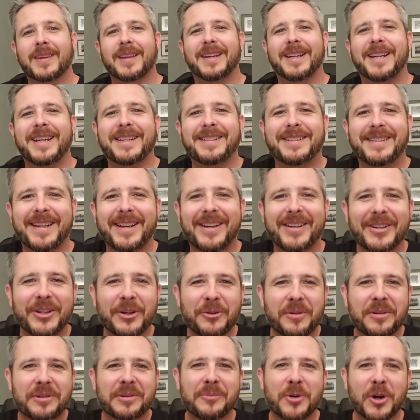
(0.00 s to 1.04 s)
Hey, Dale here
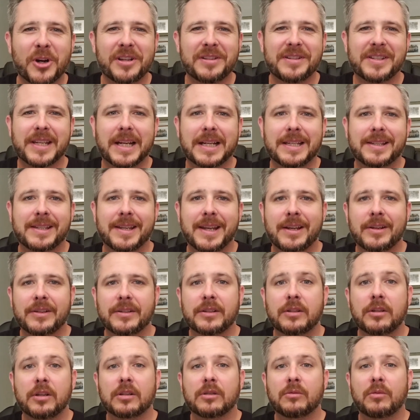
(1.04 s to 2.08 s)
with Smart Inside
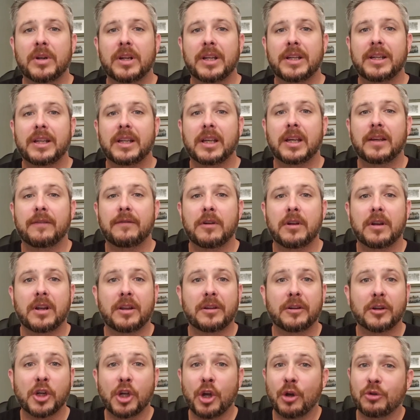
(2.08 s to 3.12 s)
Sales. Just wanted to give you
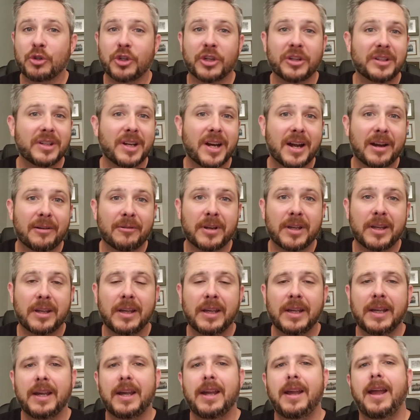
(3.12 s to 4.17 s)
another coaching diary.
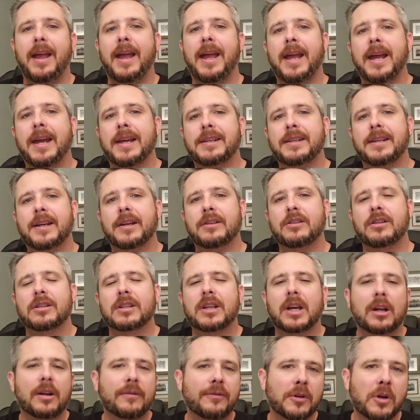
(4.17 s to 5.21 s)
And uh, just
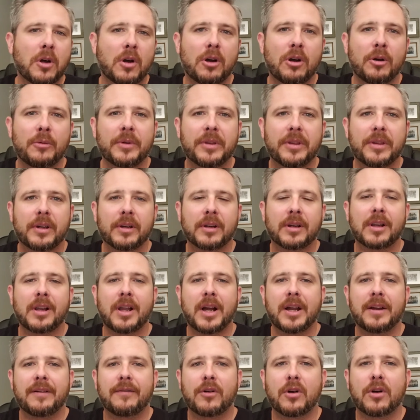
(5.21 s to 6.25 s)
got off a call with a
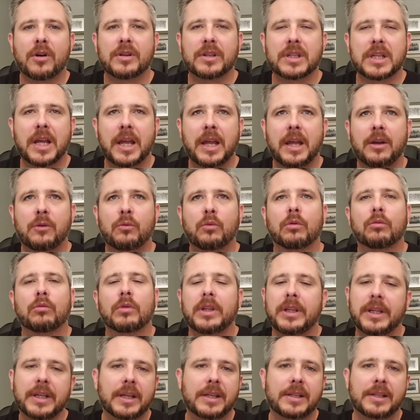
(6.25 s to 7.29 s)
client of ours, and we're
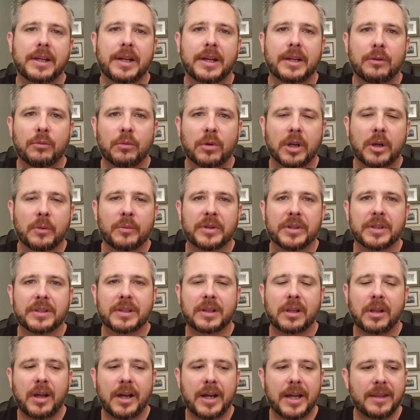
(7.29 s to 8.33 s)
really excited working with this
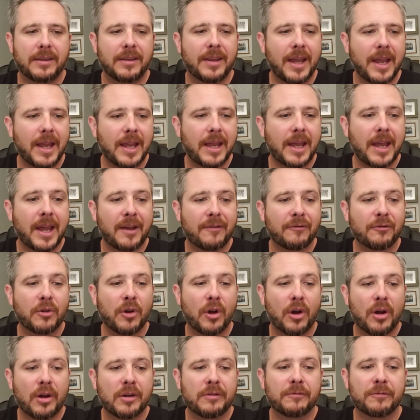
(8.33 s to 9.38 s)
client. They have
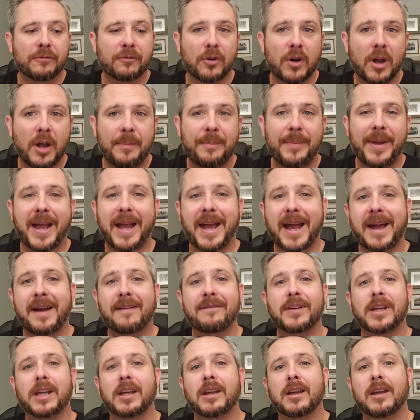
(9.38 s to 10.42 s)
gone from
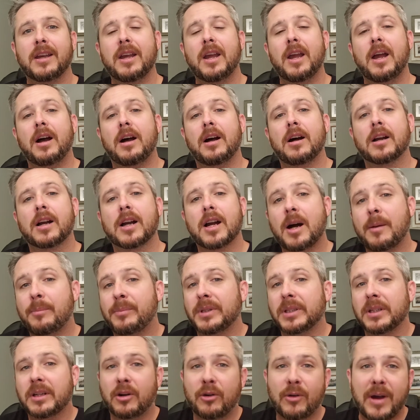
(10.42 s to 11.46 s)
having a
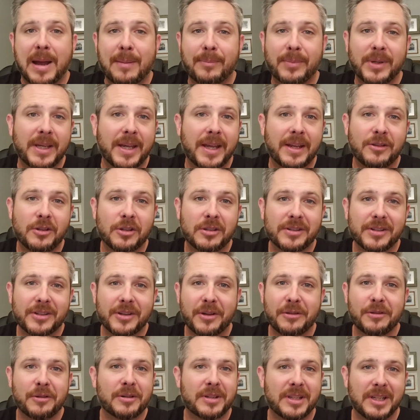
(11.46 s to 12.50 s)
couple of crappy agents
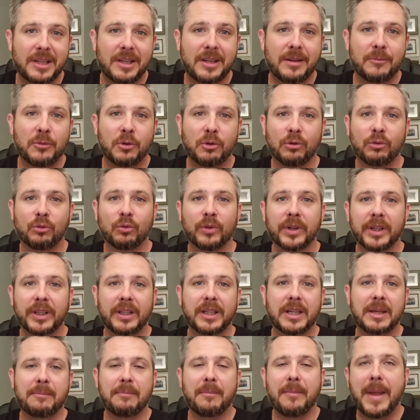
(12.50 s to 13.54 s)
on their team who
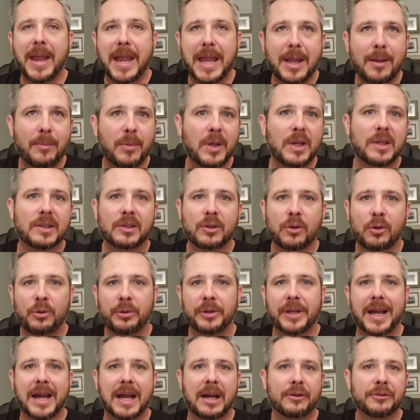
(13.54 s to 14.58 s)
really maybe sold
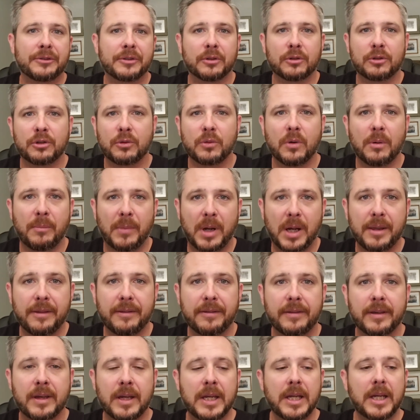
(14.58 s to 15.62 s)
a house or two a month